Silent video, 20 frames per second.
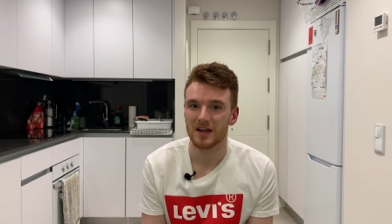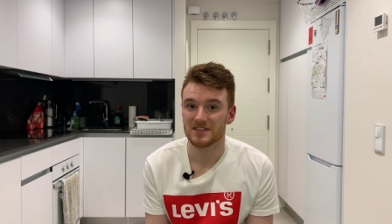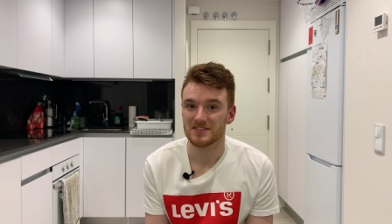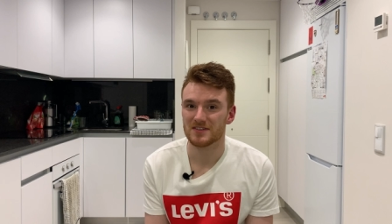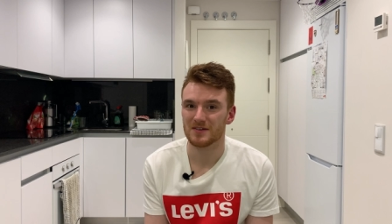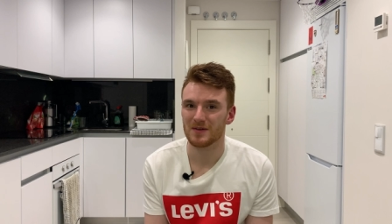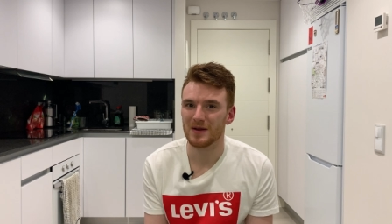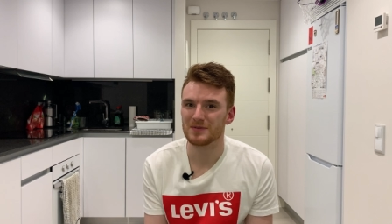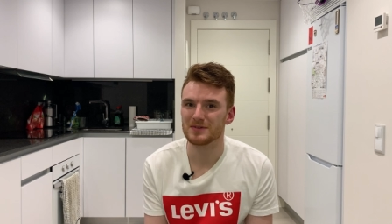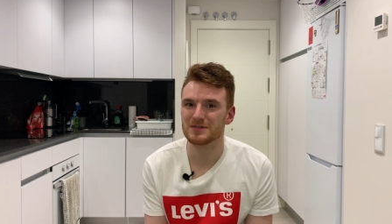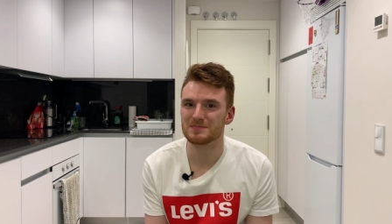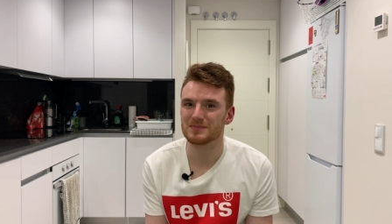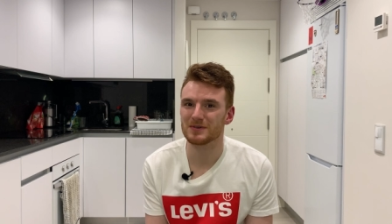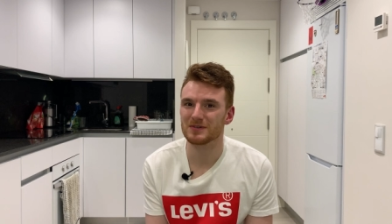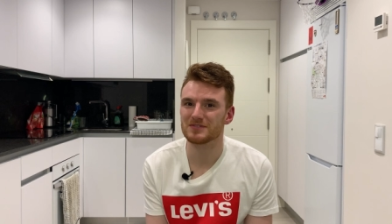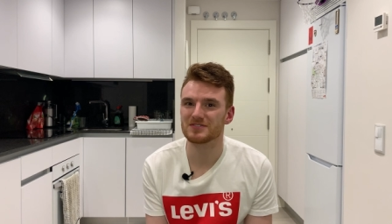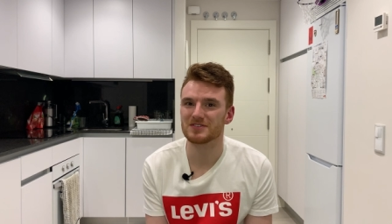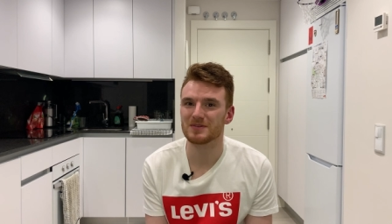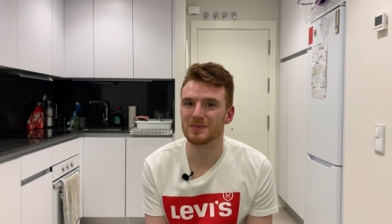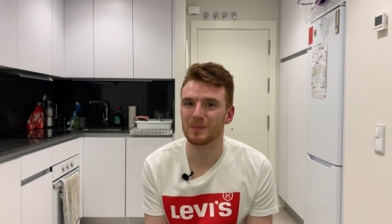So I was
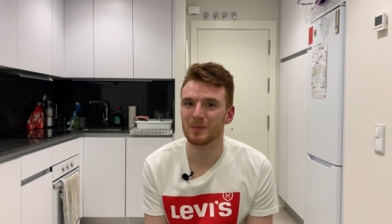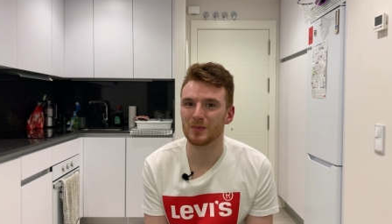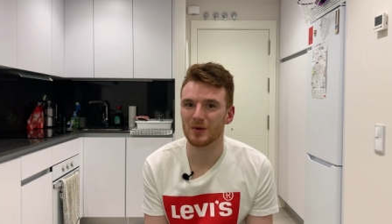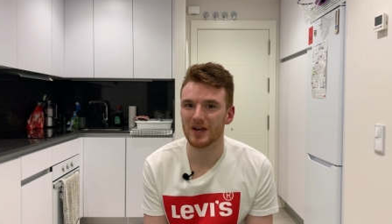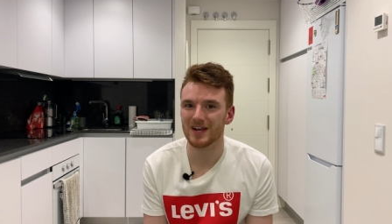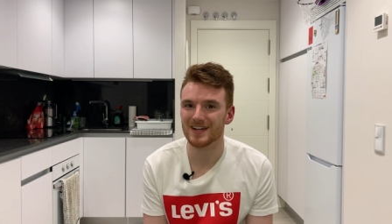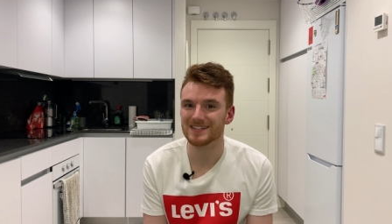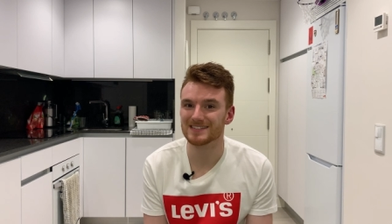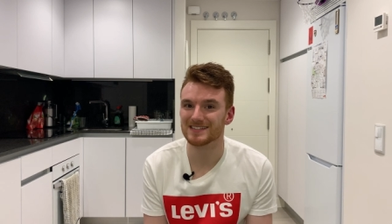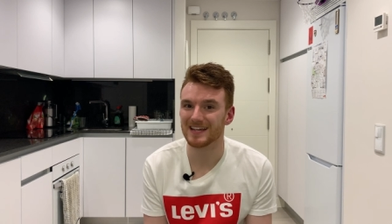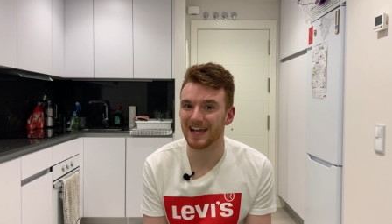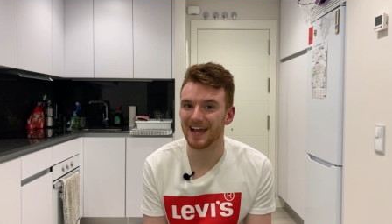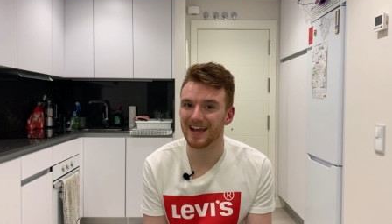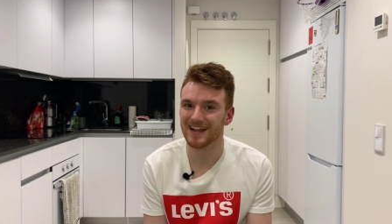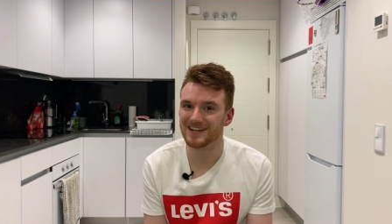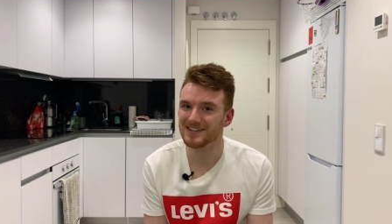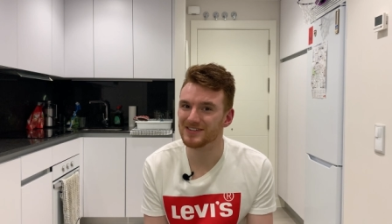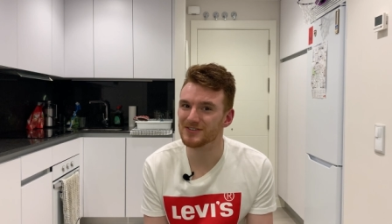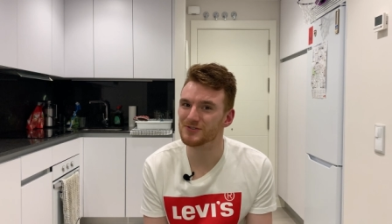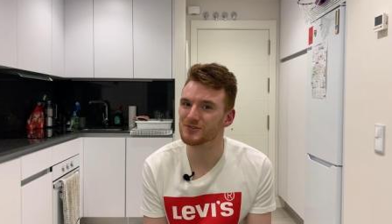both surprised
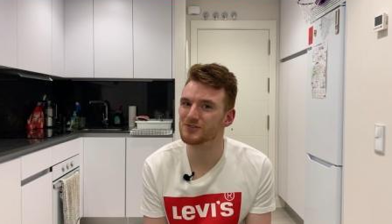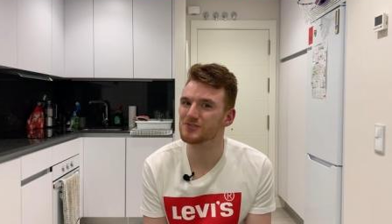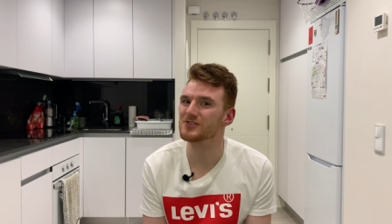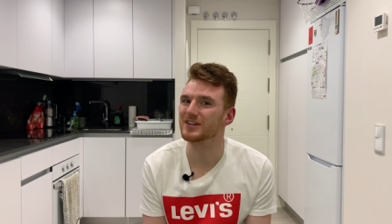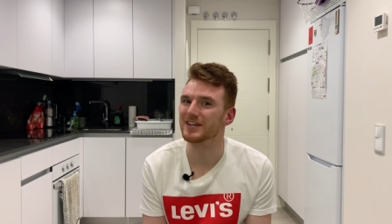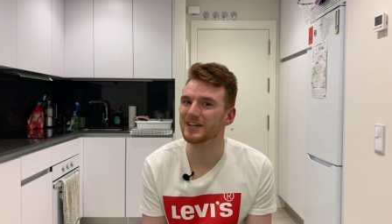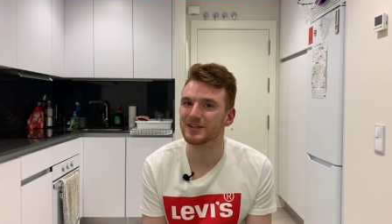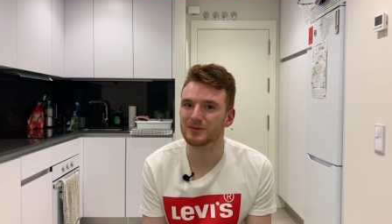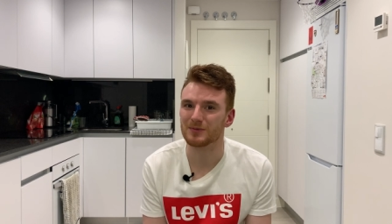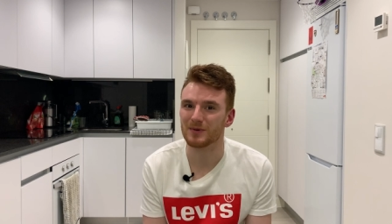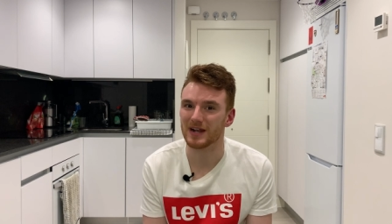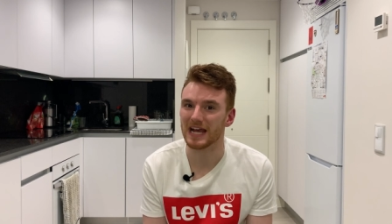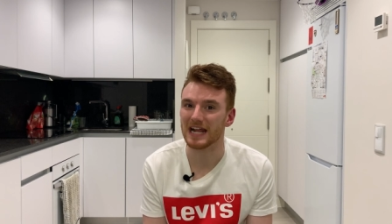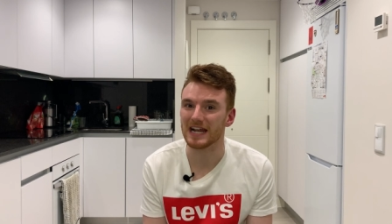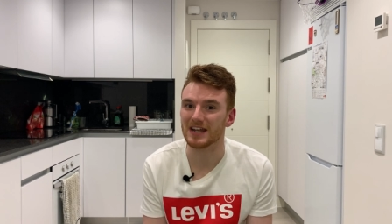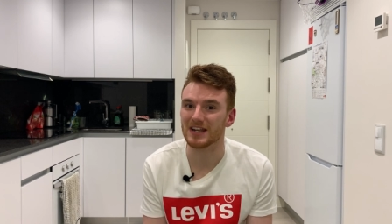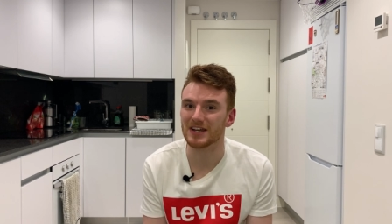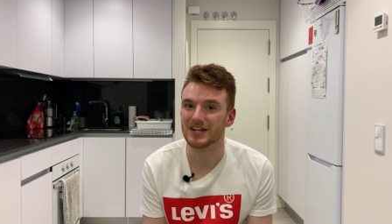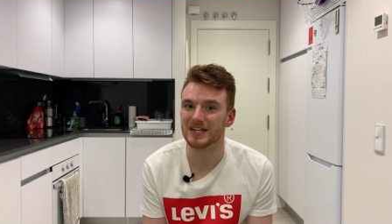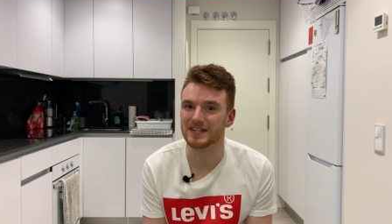and intrigued when I
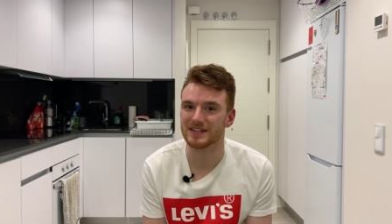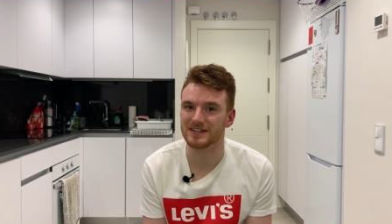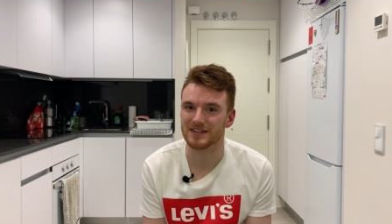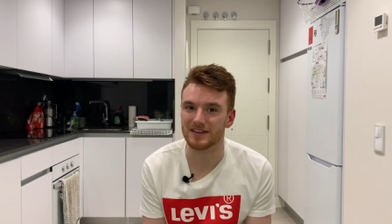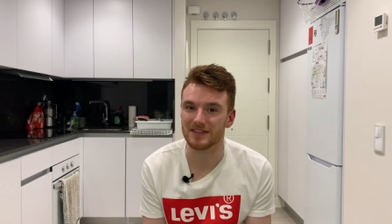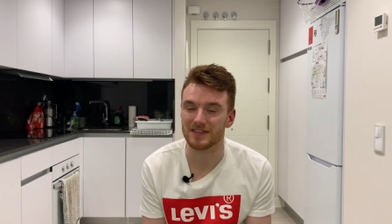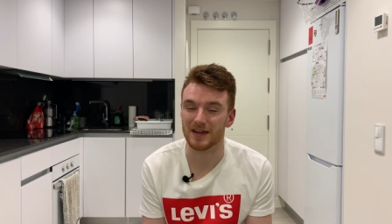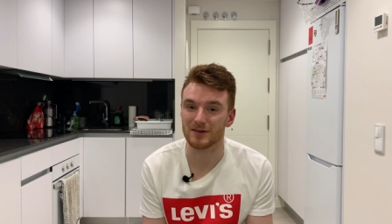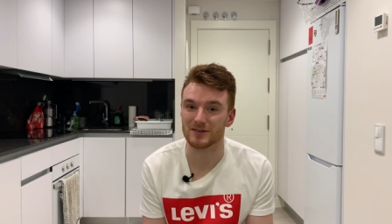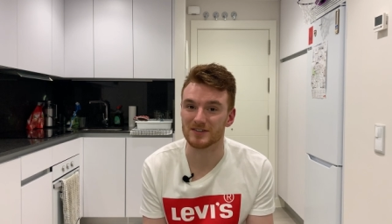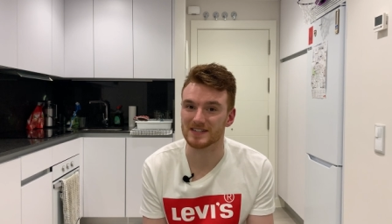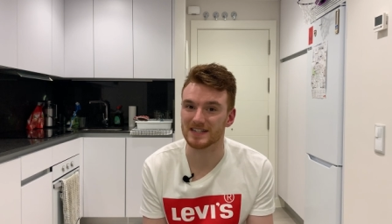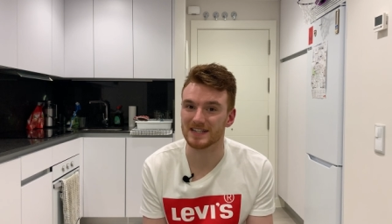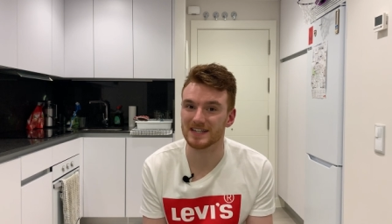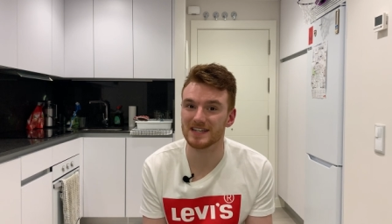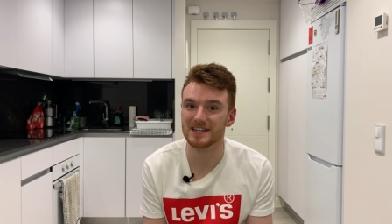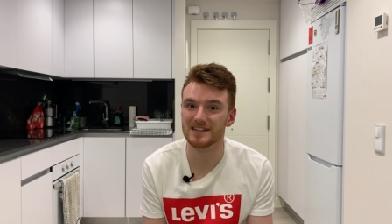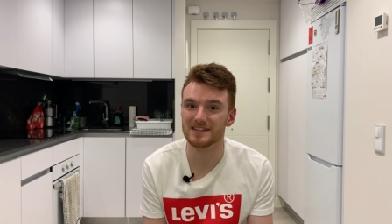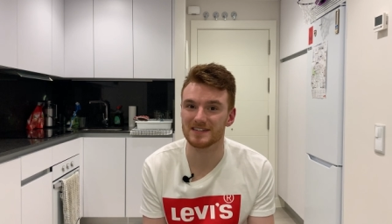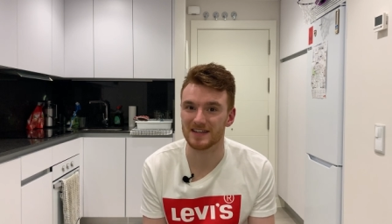learned that there was an
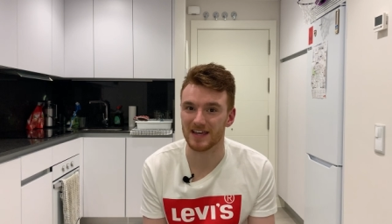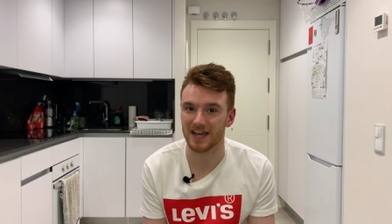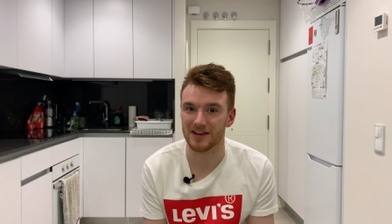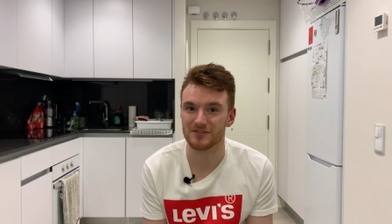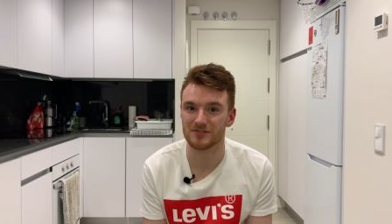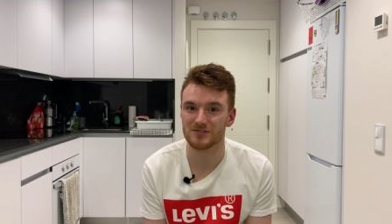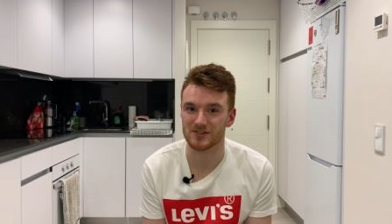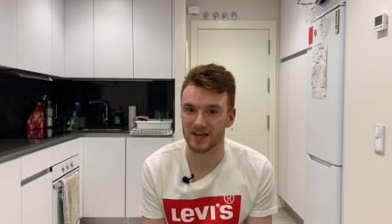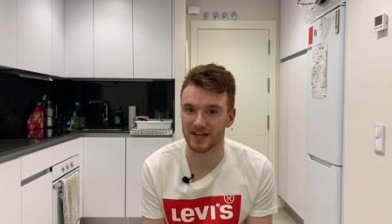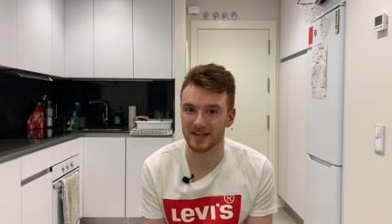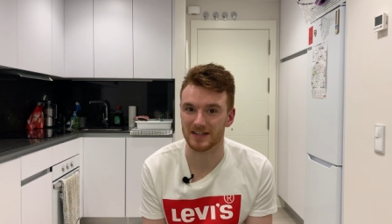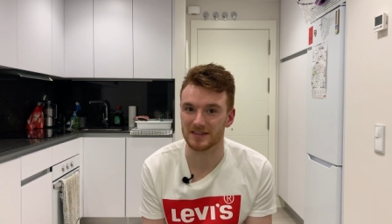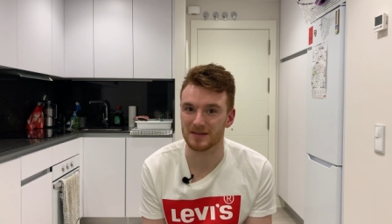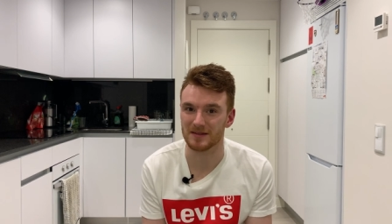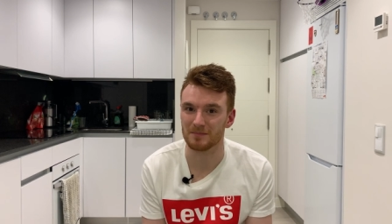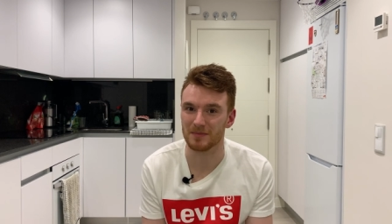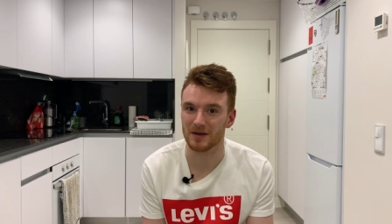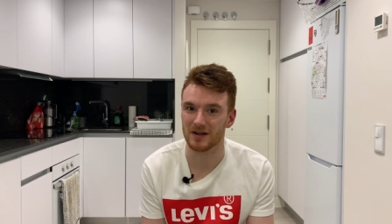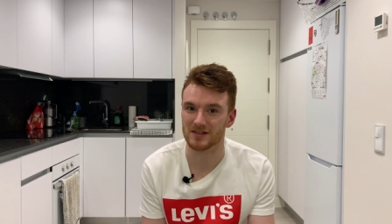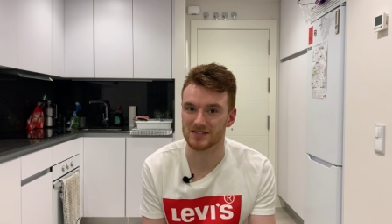ETF tracking the
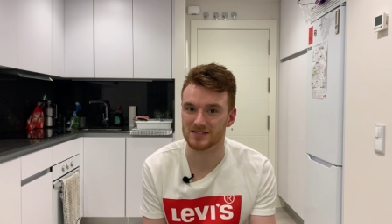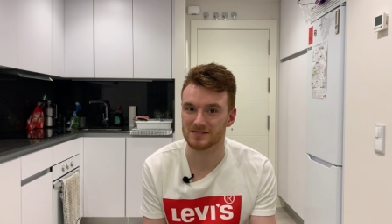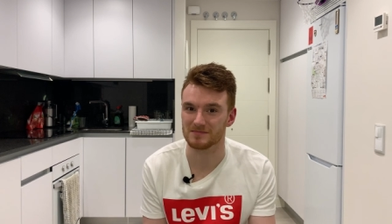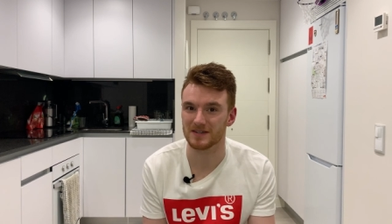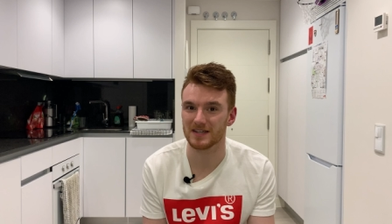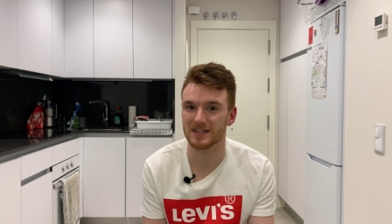Belgian